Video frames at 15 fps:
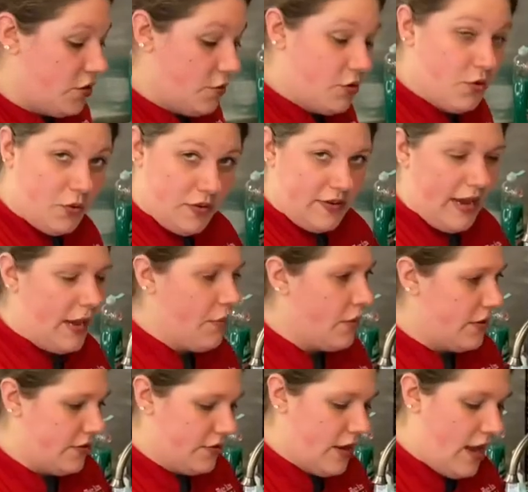which we'll take
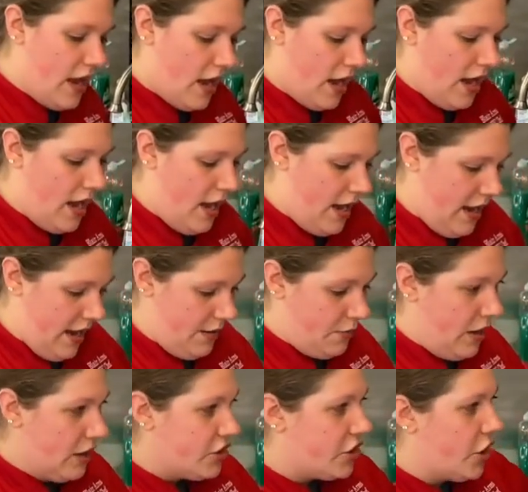one and
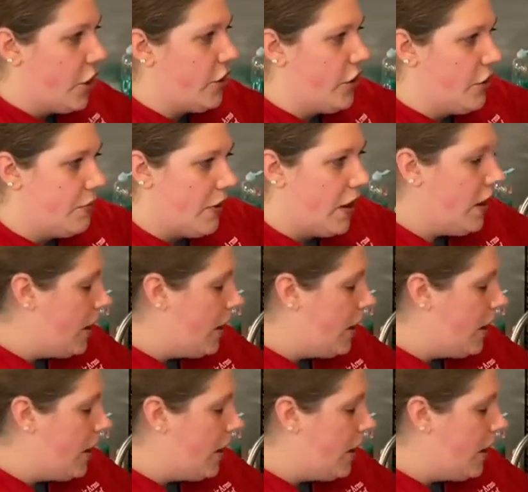I'll show you, but